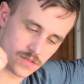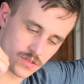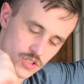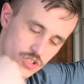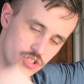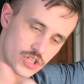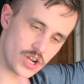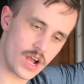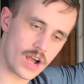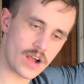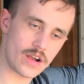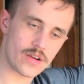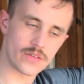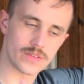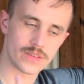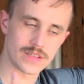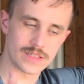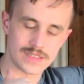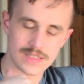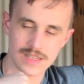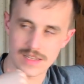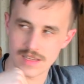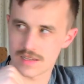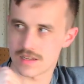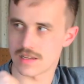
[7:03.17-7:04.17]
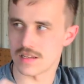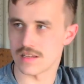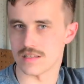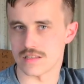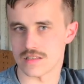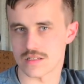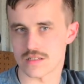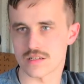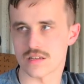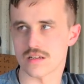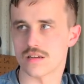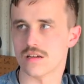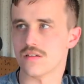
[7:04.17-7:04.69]
shock on the
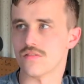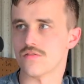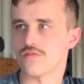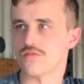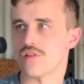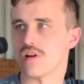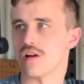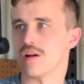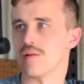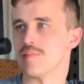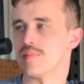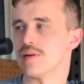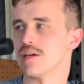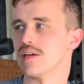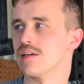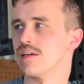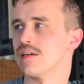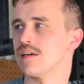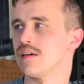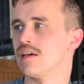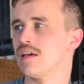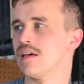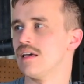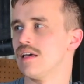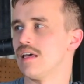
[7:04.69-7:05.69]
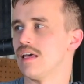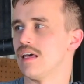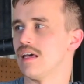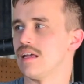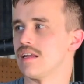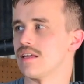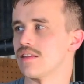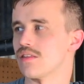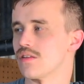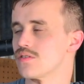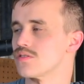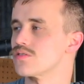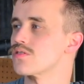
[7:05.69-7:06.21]
tendons from
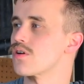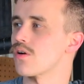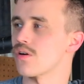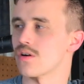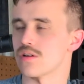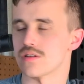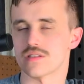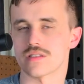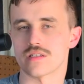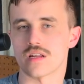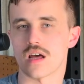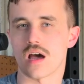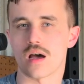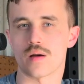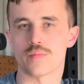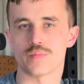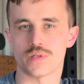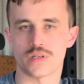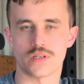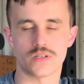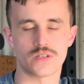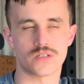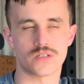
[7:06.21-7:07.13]
hitting those hard stops,